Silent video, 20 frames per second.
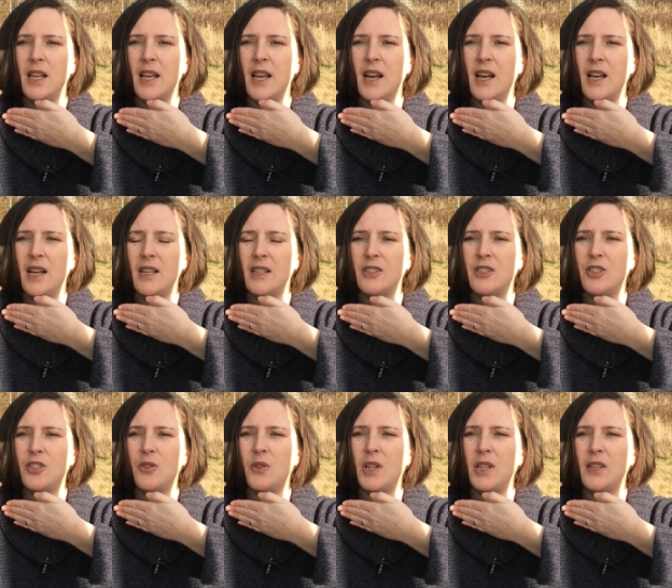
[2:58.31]
uh,
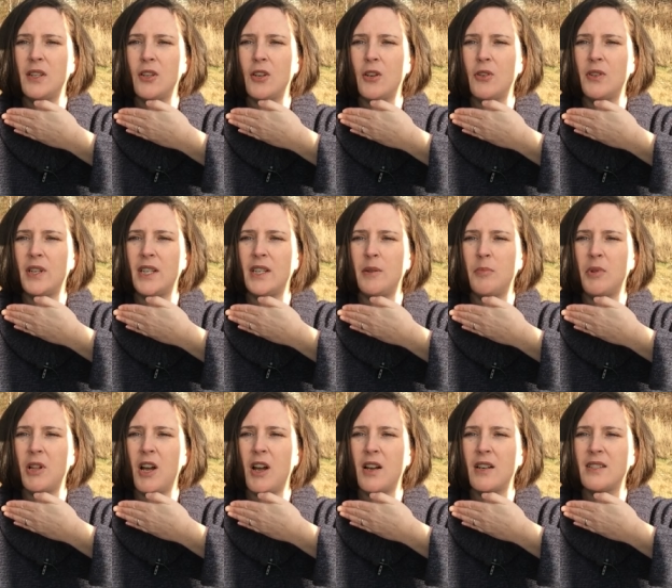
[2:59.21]
to clear out any
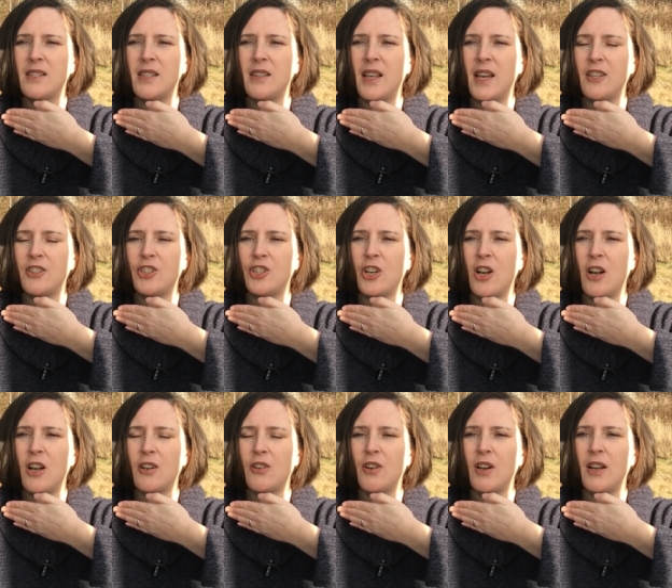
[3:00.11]
blocks in that
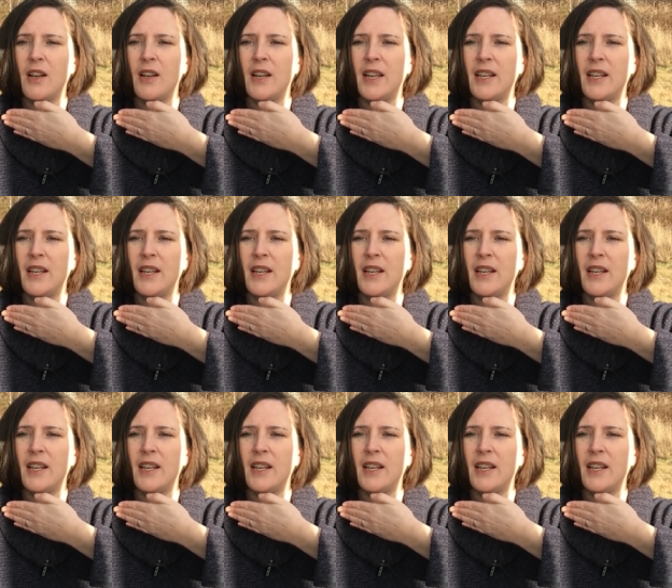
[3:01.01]
chakra.